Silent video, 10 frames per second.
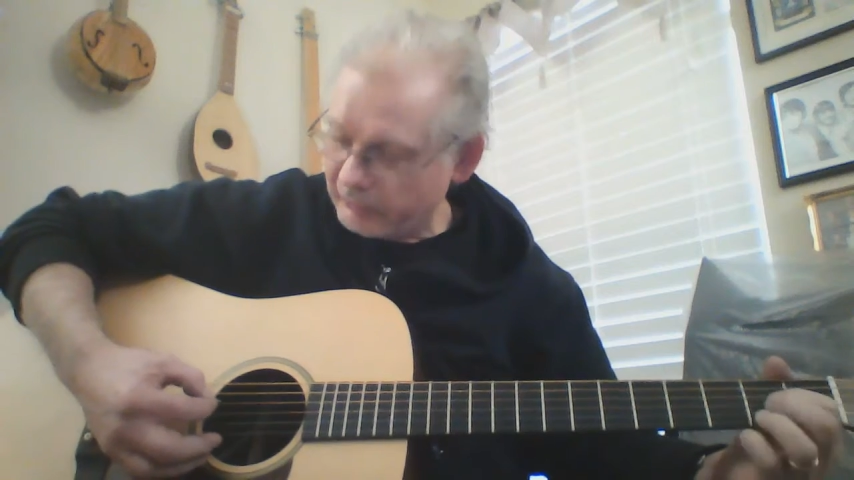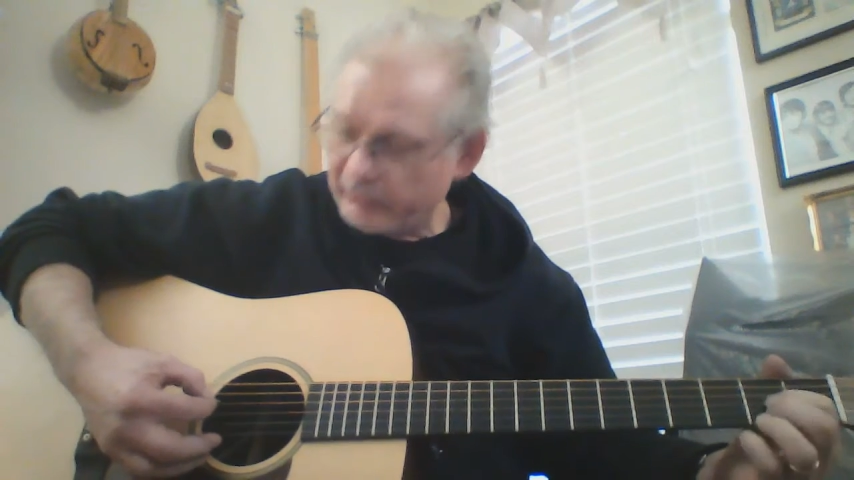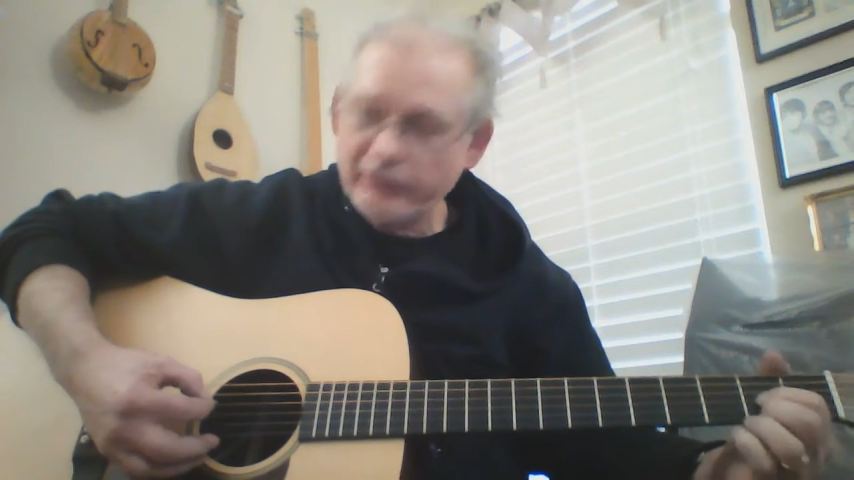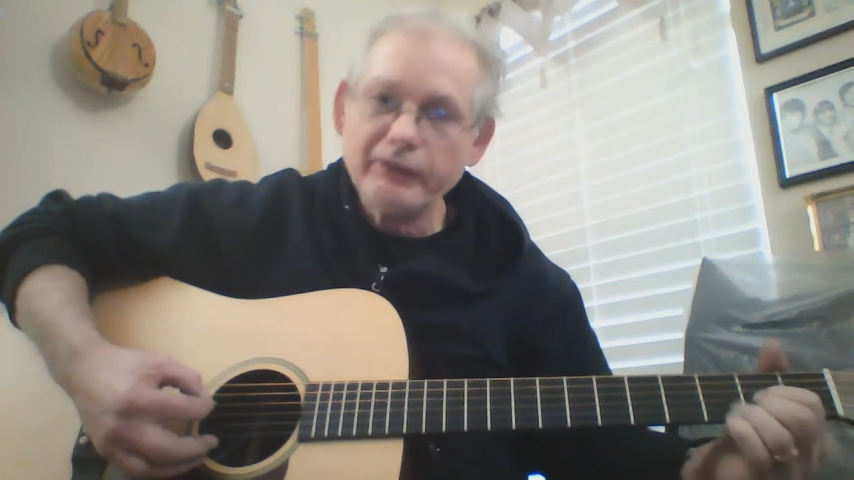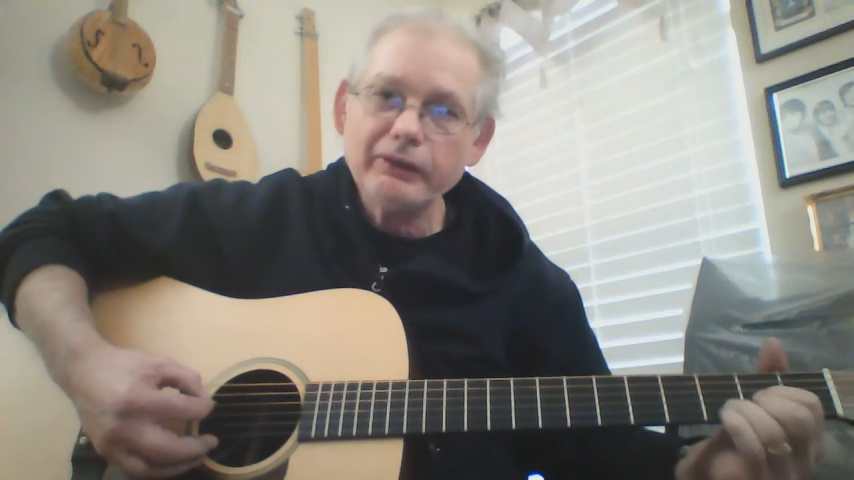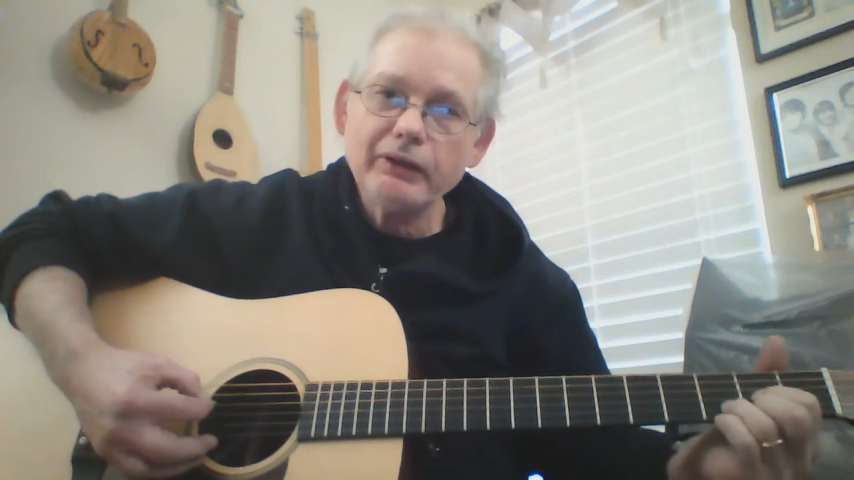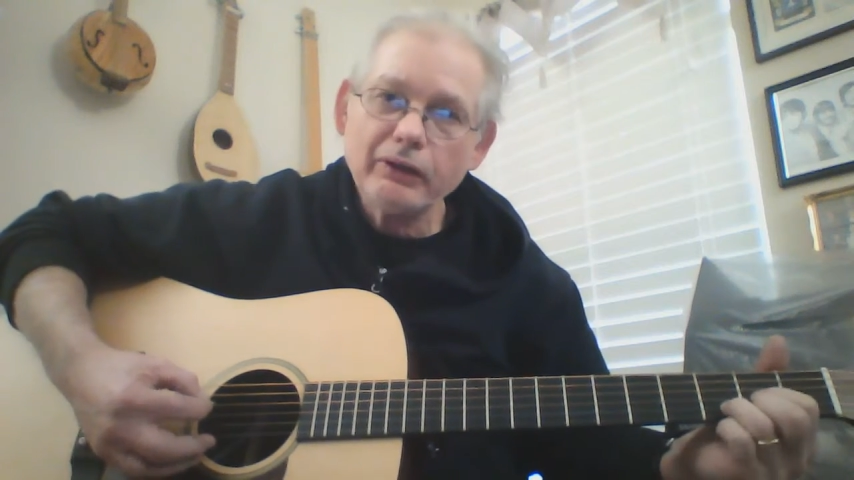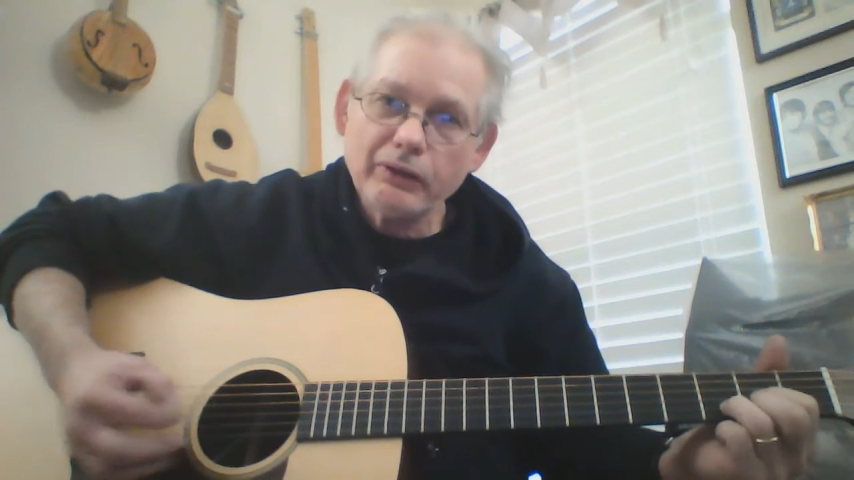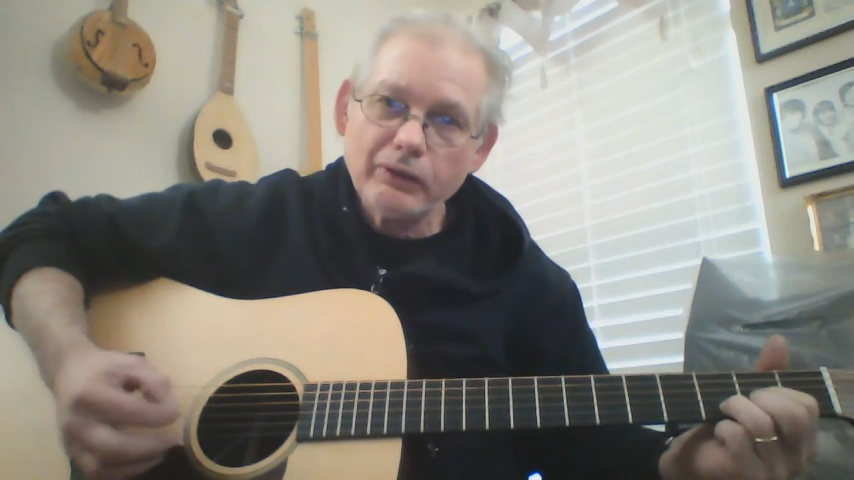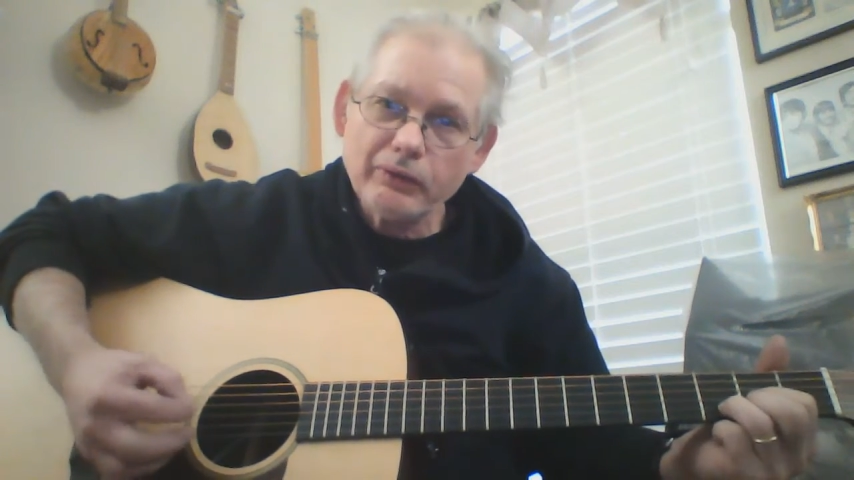D,
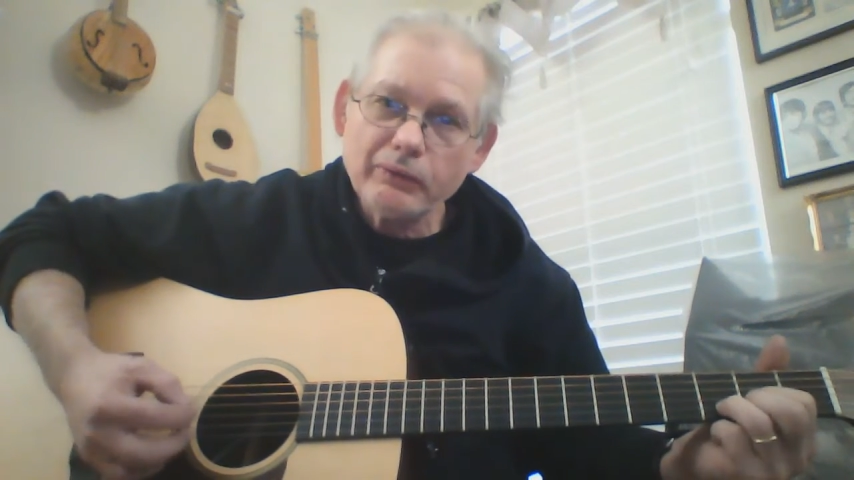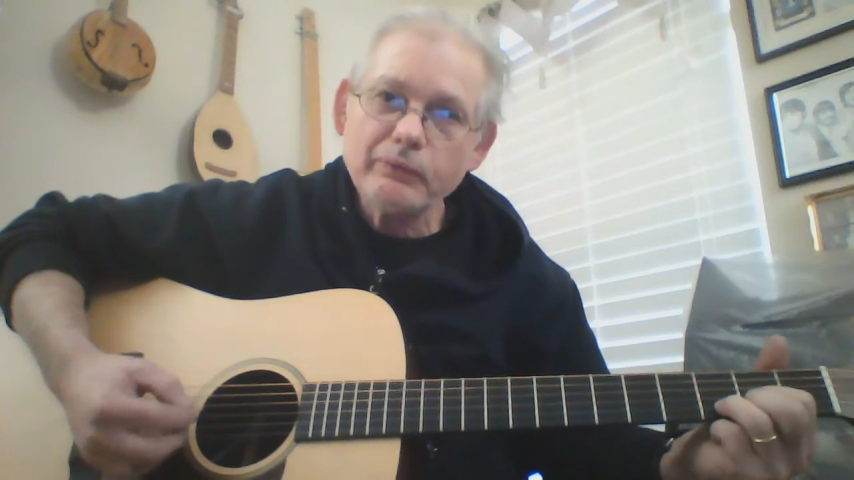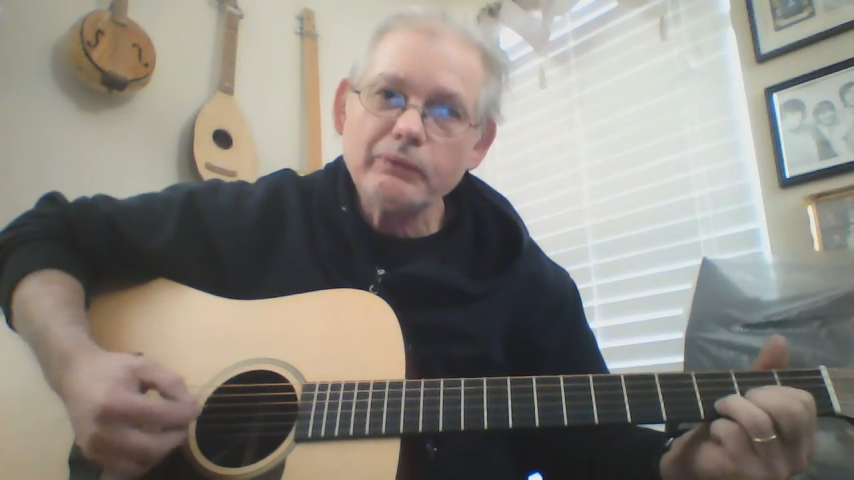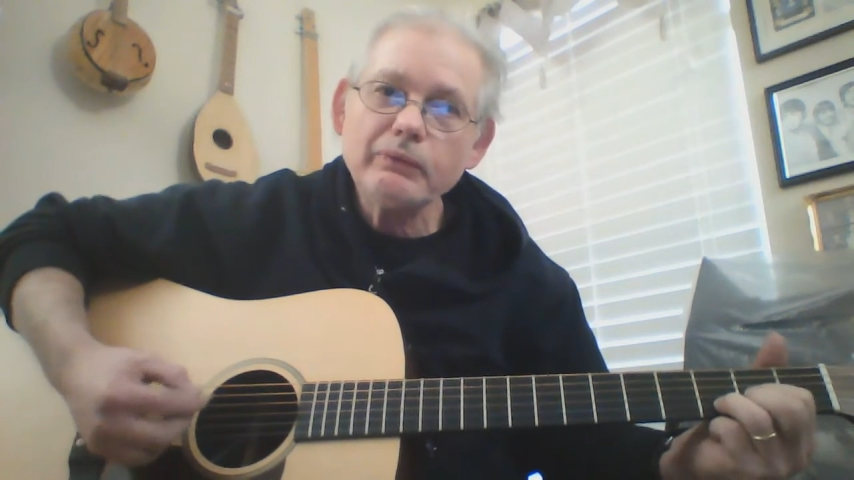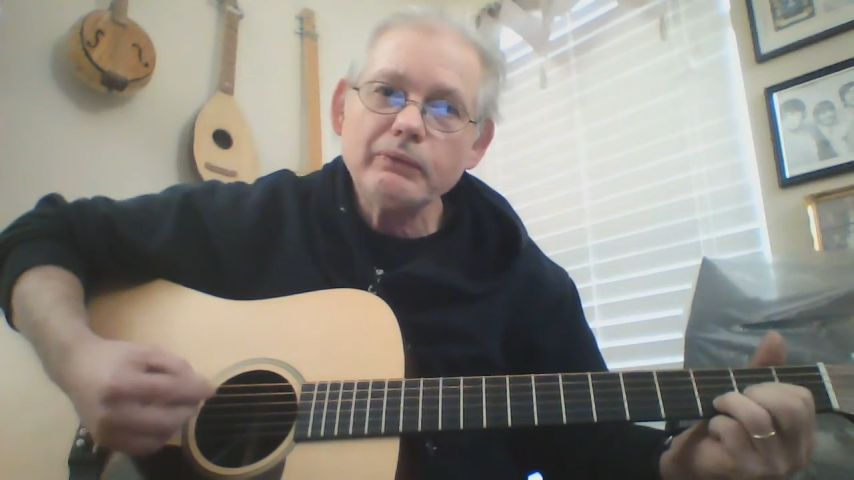O.